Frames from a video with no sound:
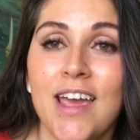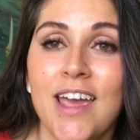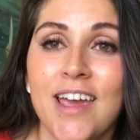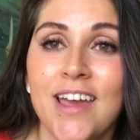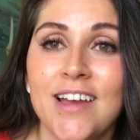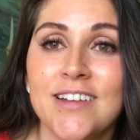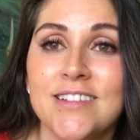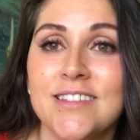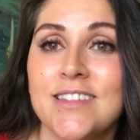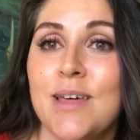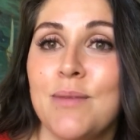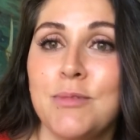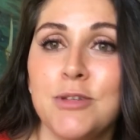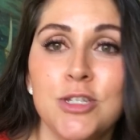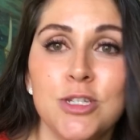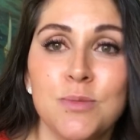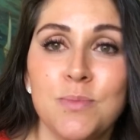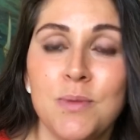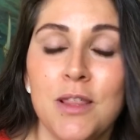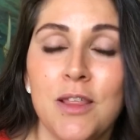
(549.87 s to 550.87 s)
and let me
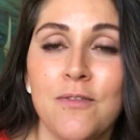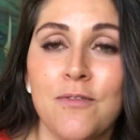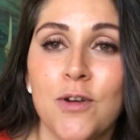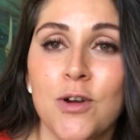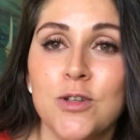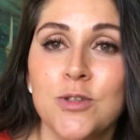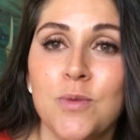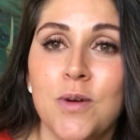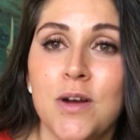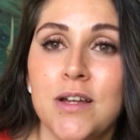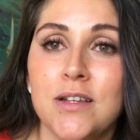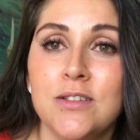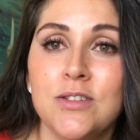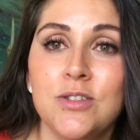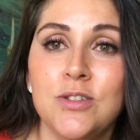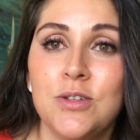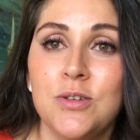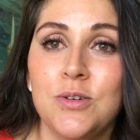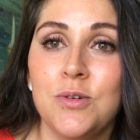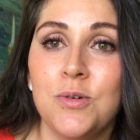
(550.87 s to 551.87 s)
just be the first one
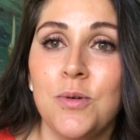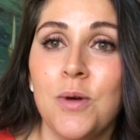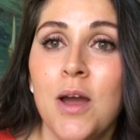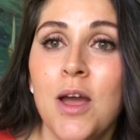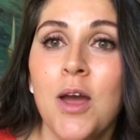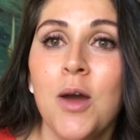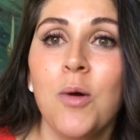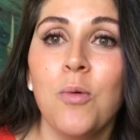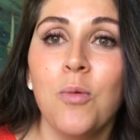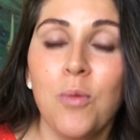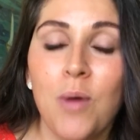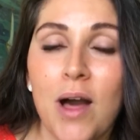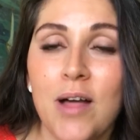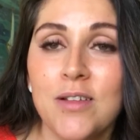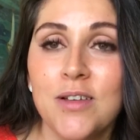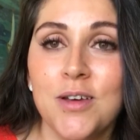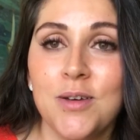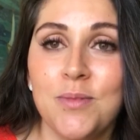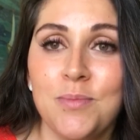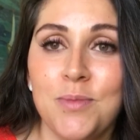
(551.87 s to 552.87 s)
to
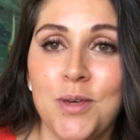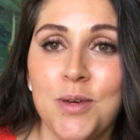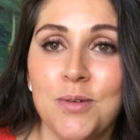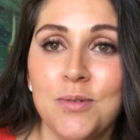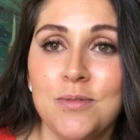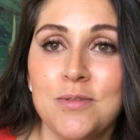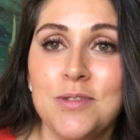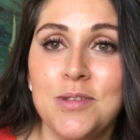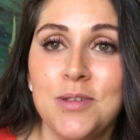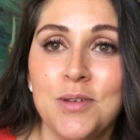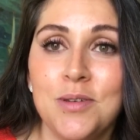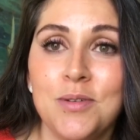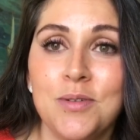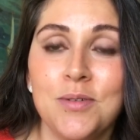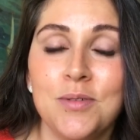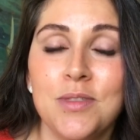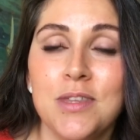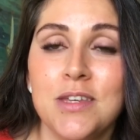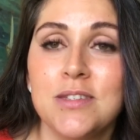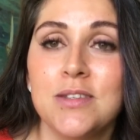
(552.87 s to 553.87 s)
welcome you
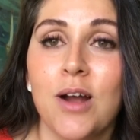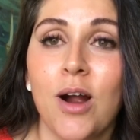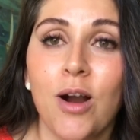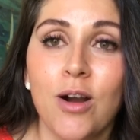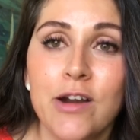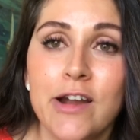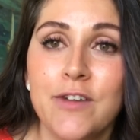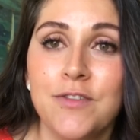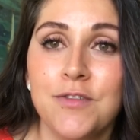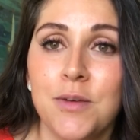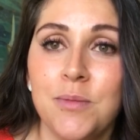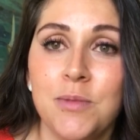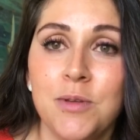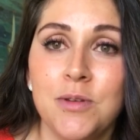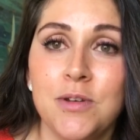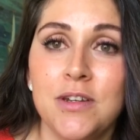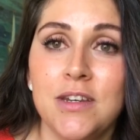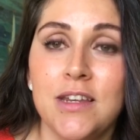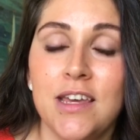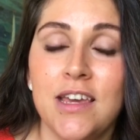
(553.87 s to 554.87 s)
to this RF
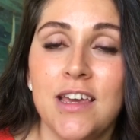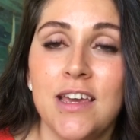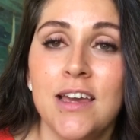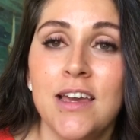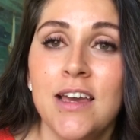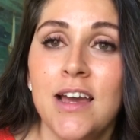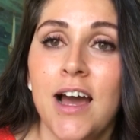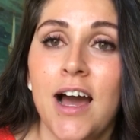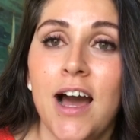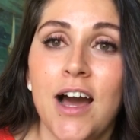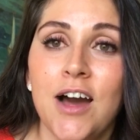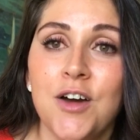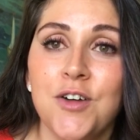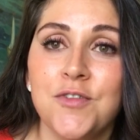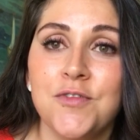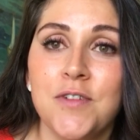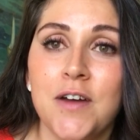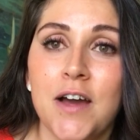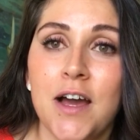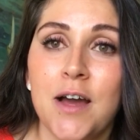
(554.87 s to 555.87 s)
community
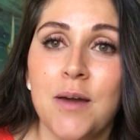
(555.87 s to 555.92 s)
of